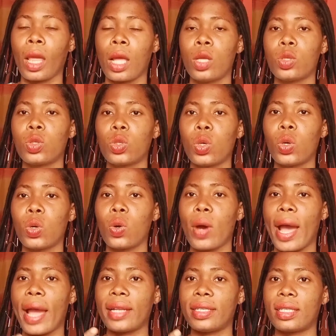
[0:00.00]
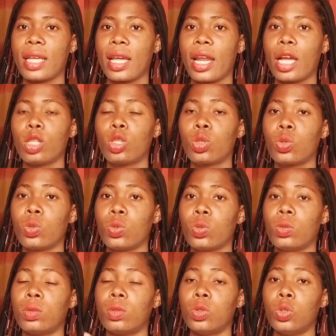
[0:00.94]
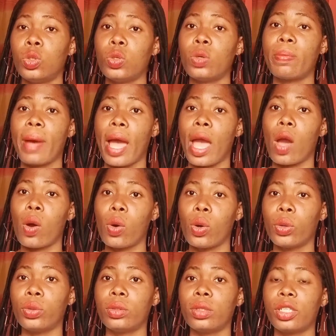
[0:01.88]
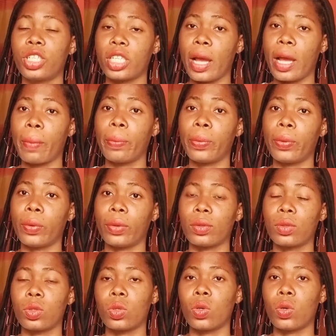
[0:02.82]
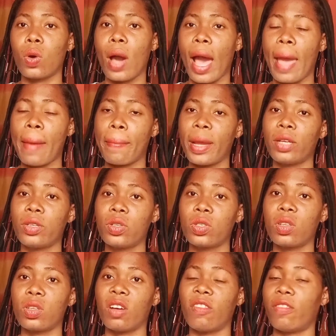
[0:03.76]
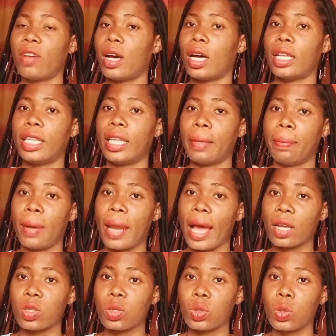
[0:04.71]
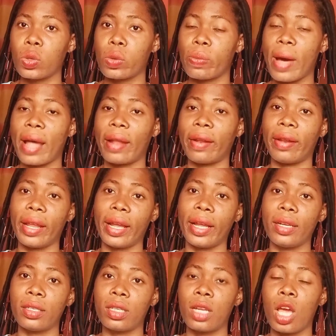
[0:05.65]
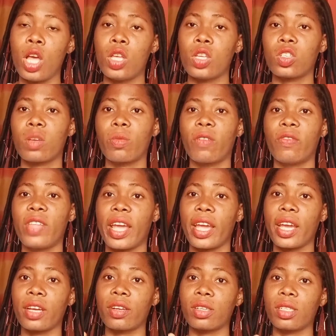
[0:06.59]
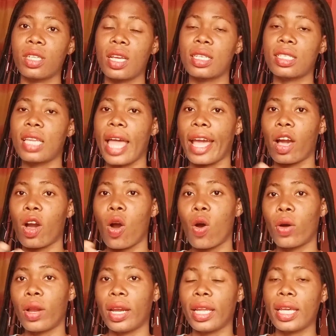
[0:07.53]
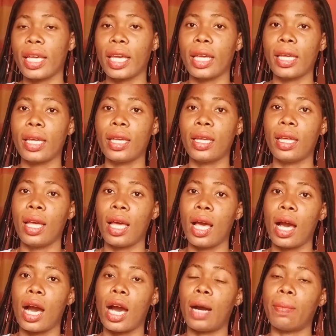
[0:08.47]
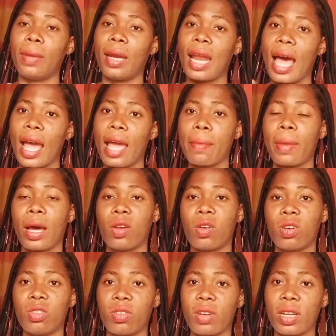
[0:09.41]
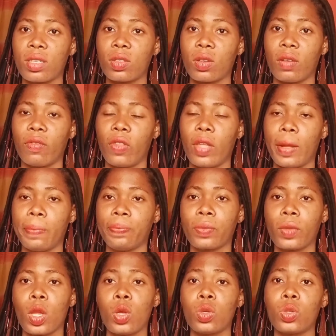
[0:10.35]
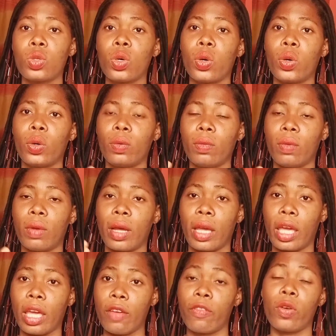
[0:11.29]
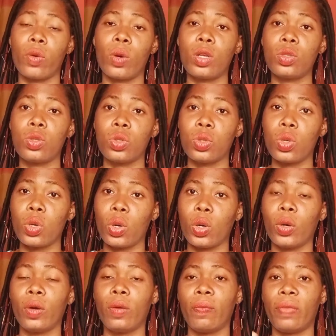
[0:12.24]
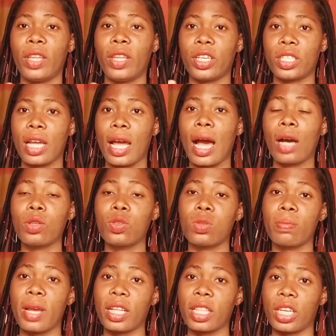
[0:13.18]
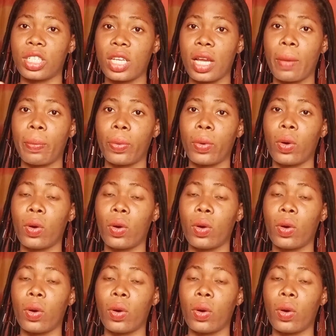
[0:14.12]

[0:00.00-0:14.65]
So I decided to do my own shampoo. So I made use of the black soap and then some of the ingredients like honey, lime, and all the rest of them. So if you want to know how to make the shampoo,